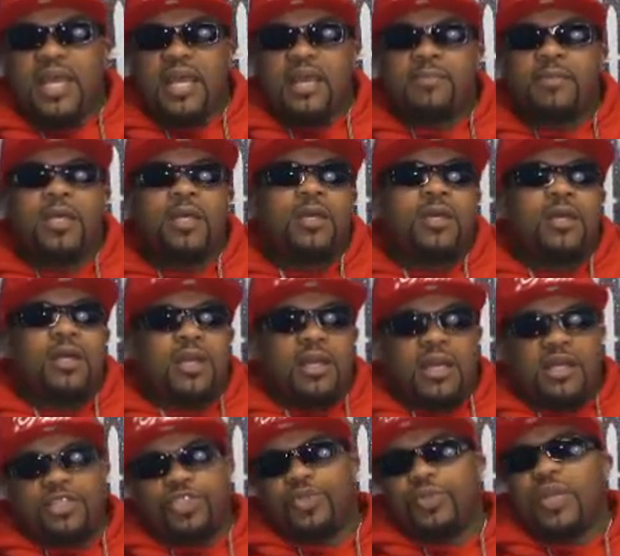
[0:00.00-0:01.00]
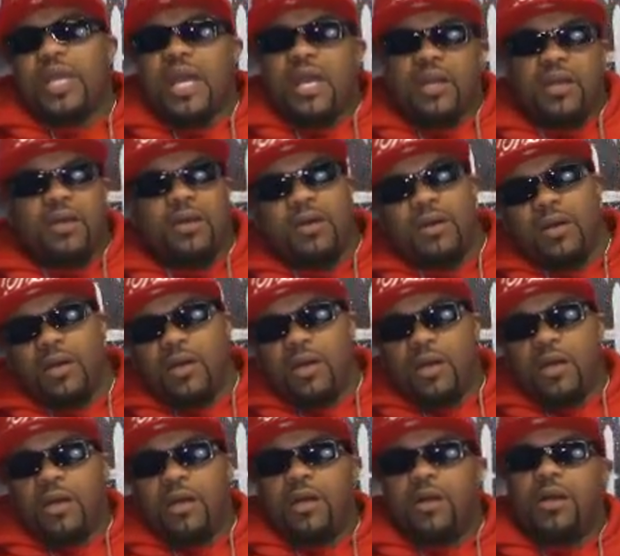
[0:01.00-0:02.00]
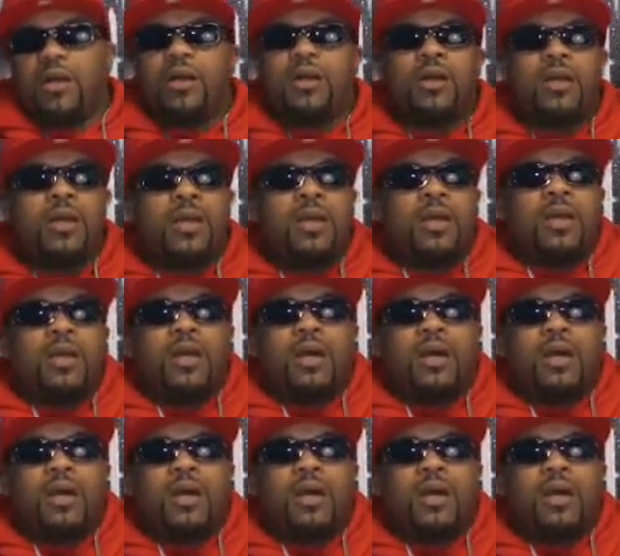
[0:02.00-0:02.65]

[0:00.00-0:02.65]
time, unless you got a